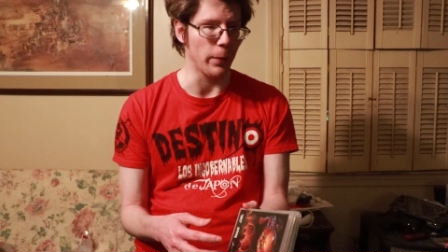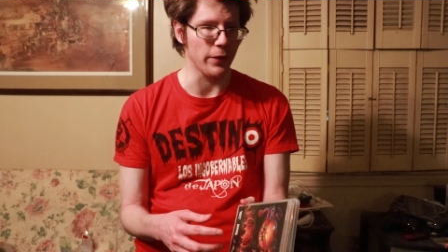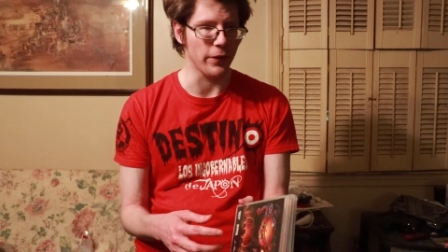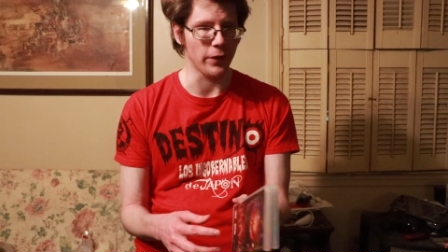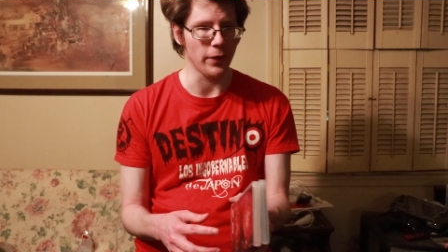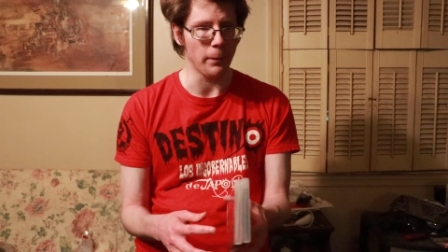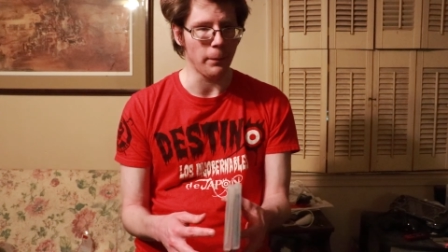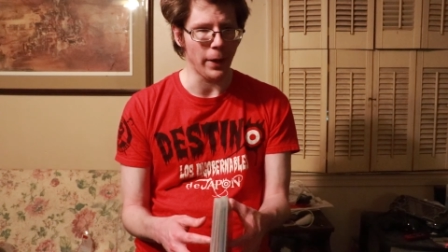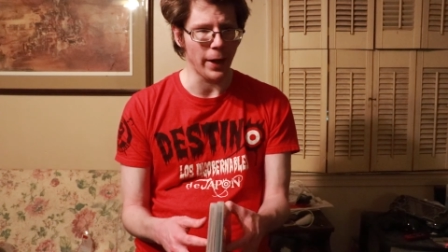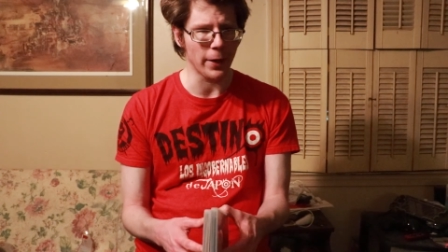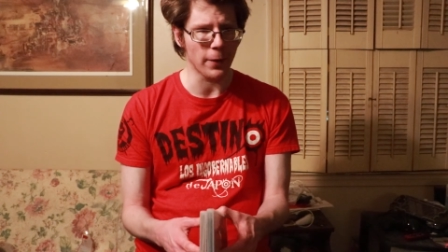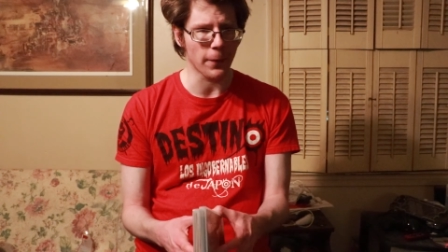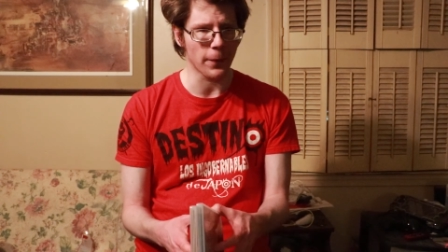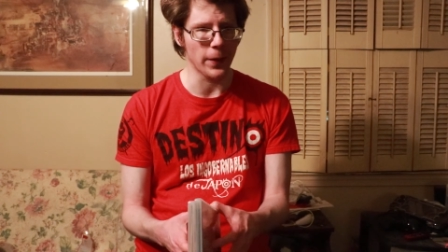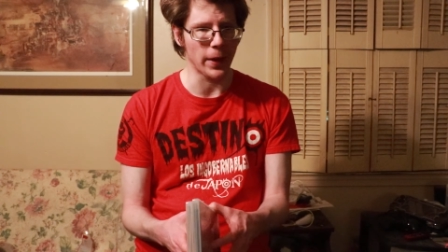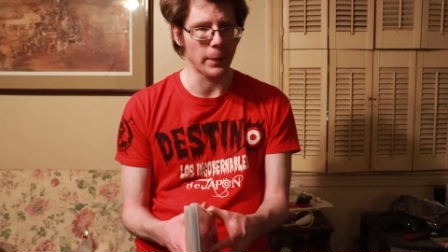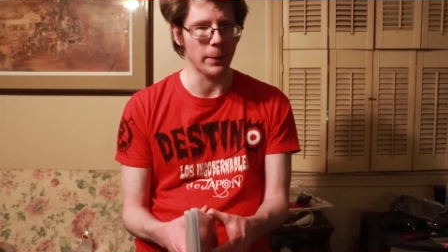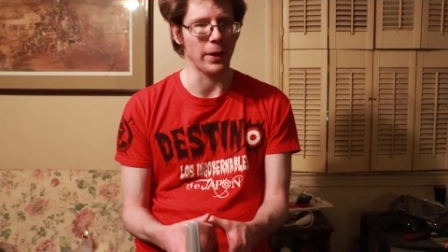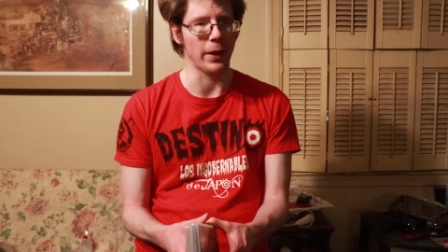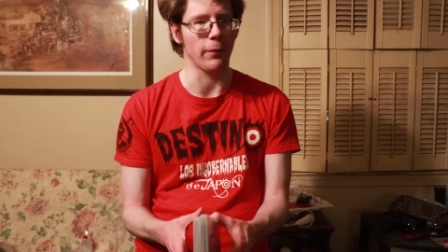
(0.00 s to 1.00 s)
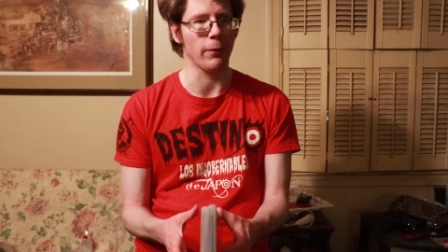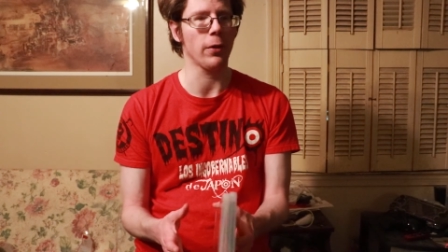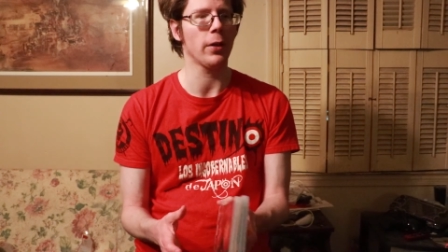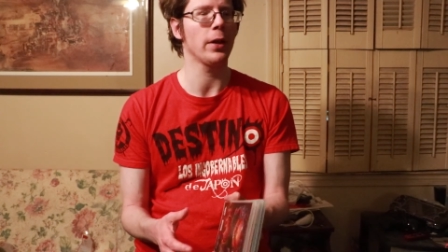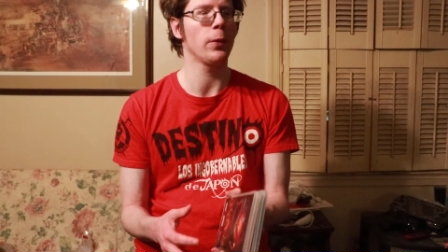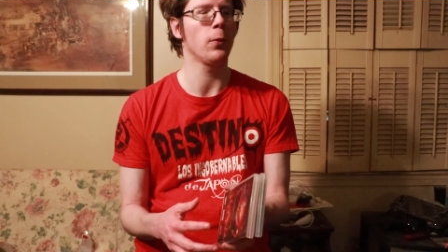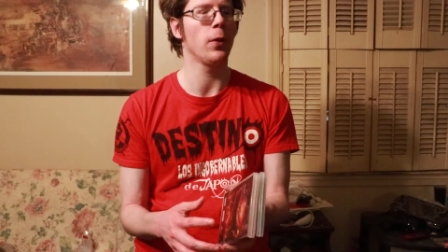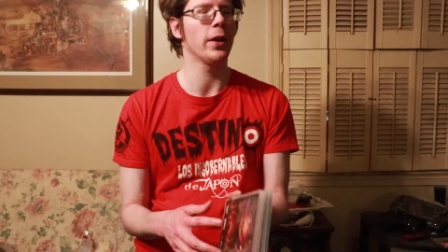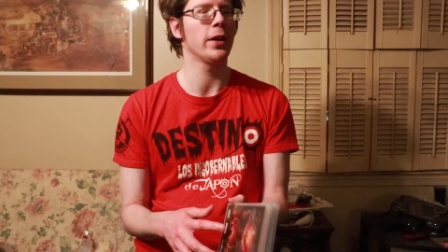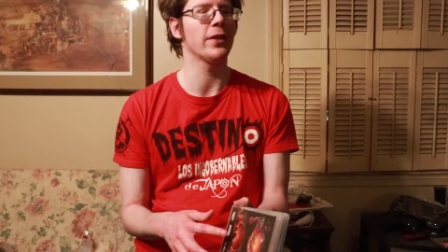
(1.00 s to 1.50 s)
which is a minor thing, but I
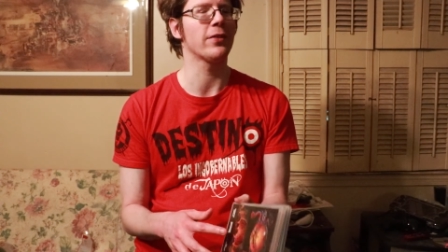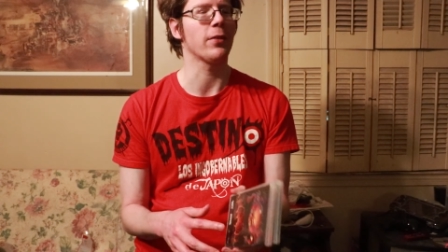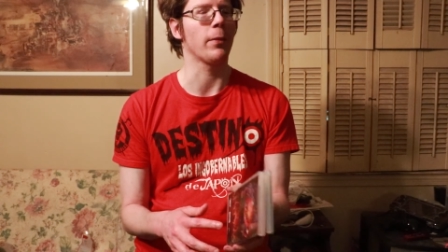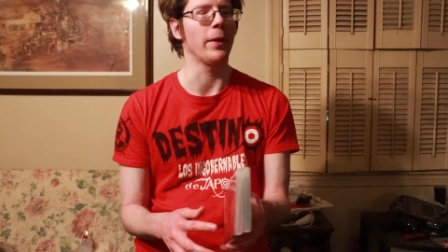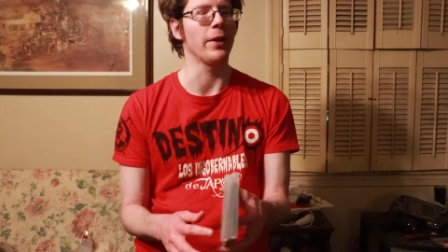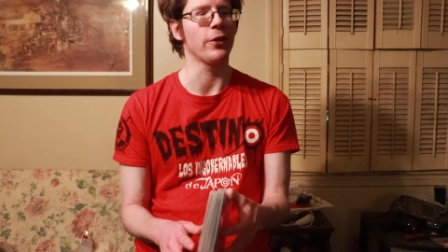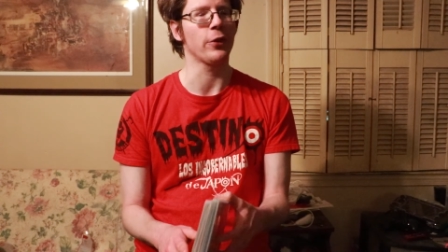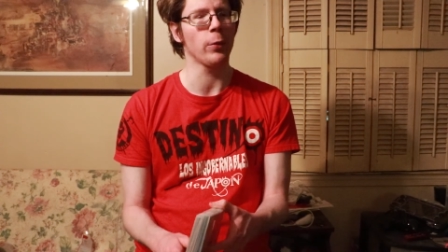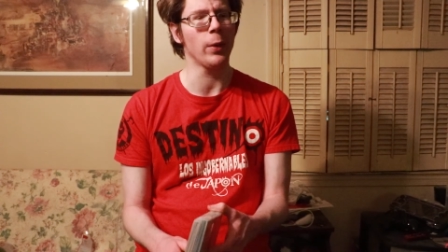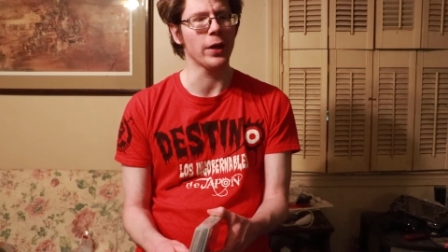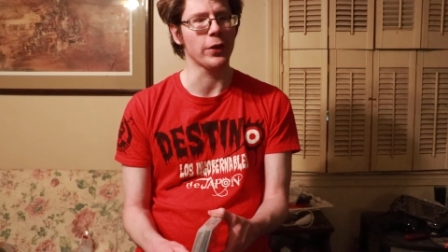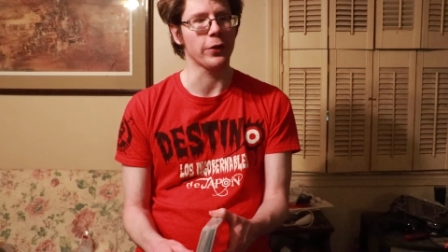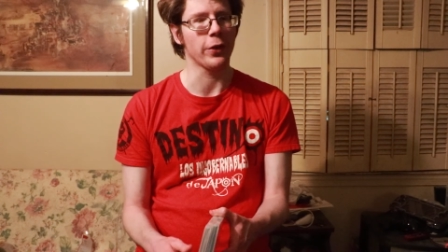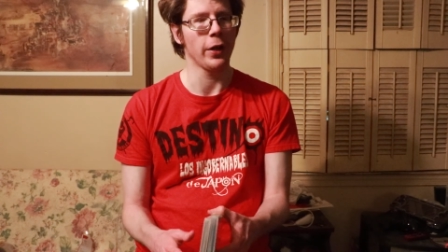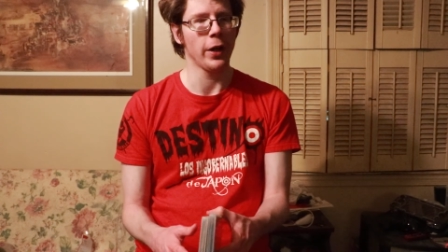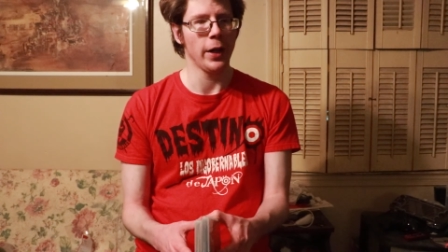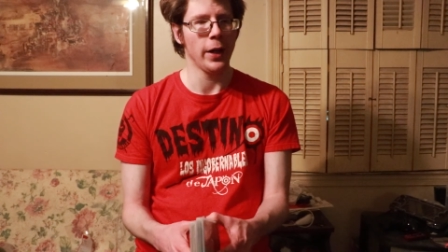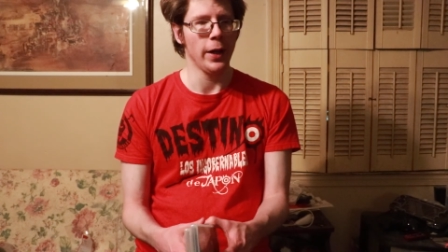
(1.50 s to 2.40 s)
really wanted it for my Switch